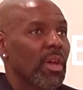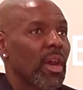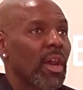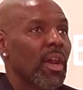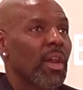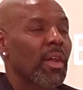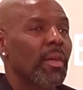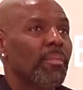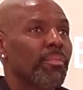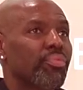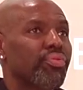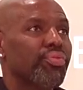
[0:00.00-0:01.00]

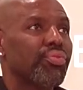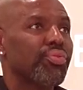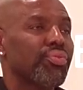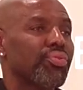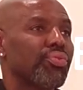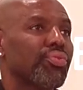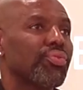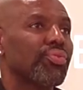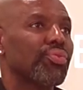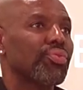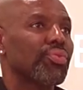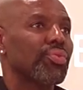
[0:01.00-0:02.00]

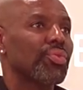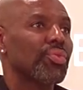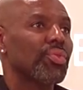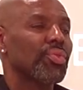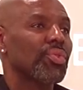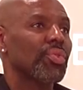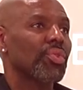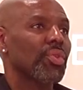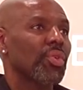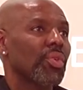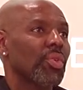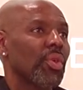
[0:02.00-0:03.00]

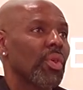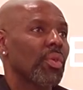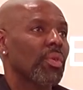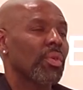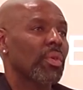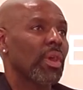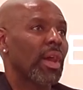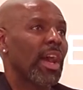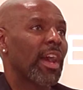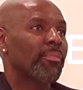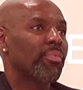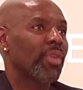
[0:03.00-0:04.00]

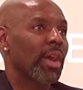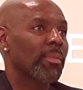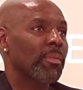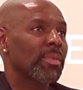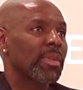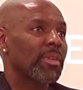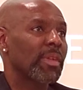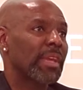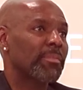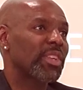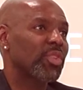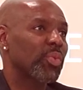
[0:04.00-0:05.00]
I probably,
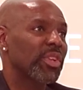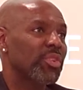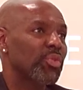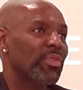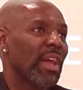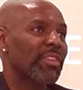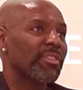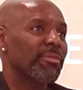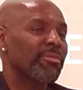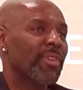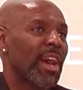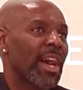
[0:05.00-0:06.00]
like, between
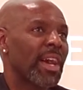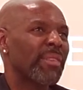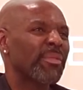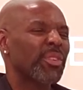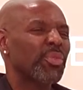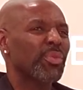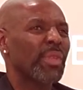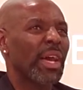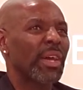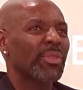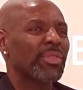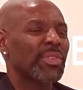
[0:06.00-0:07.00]
2005 and
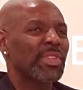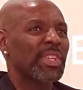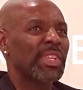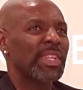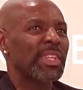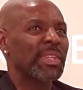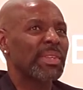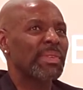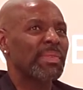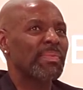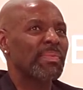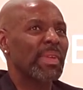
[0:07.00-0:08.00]

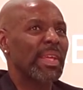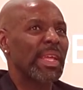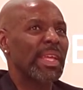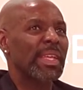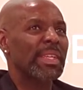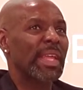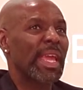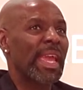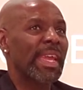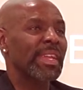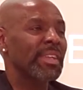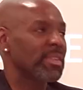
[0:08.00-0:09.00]

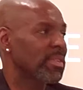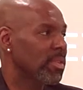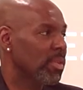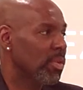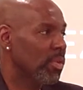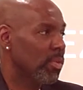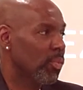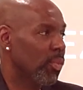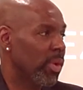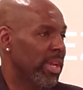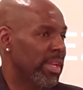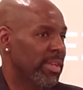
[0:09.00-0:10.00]
2008,
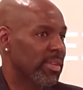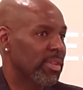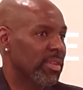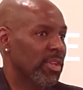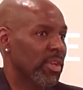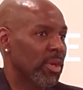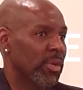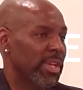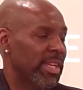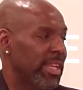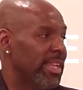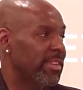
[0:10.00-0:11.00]
when, you know,
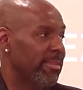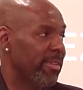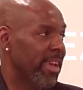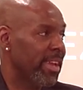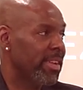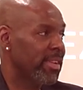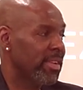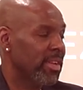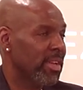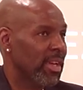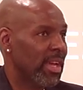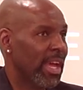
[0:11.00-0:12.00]
it hit the fan,
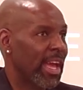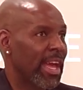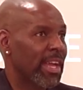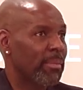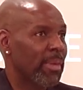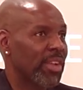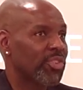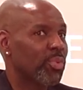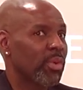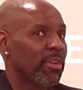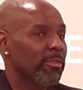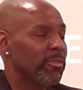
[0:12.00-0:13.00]
I had about
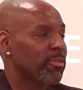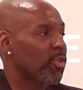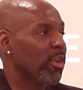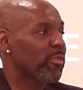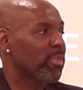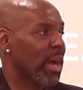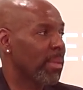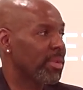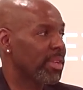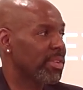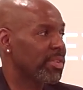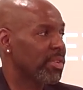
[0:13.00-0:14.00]
12
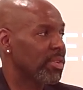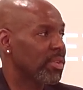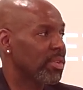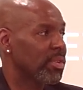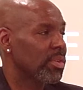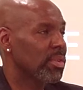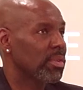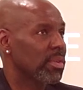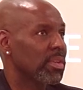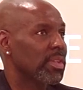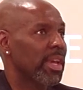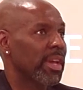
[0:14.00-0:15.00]
properties. You had 12
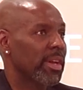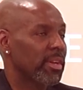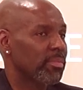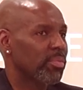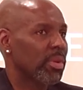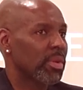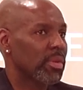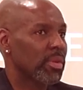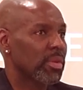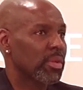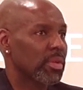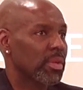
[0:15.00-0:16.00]
properties? Yeah. How many
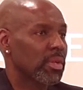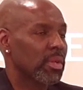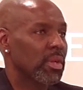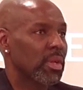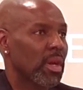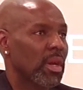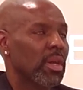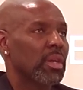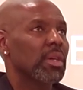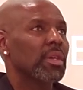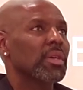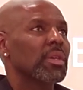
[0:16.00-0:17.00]
units in those 12
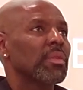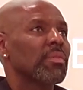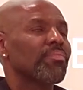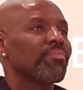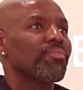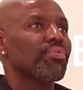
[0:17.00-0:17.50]
properties?